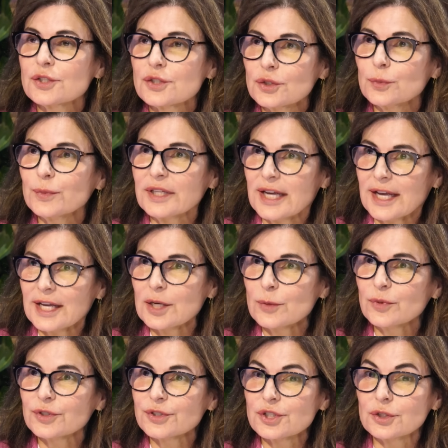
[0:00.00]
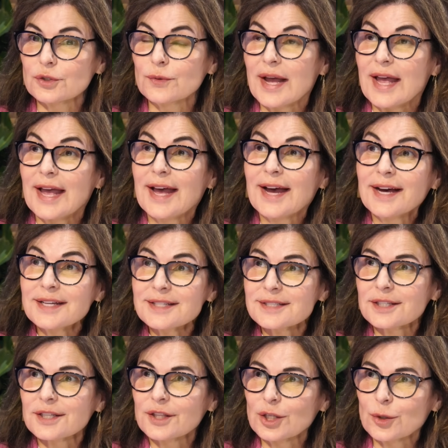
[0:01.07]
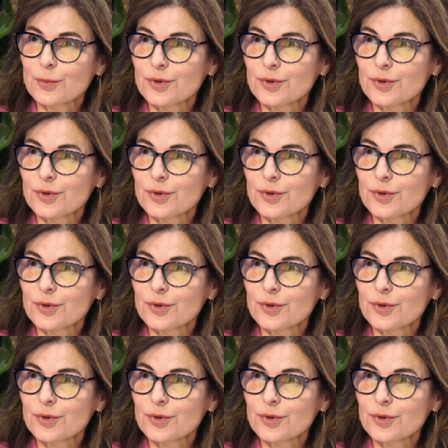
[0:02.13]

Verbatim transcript: to be able to ask the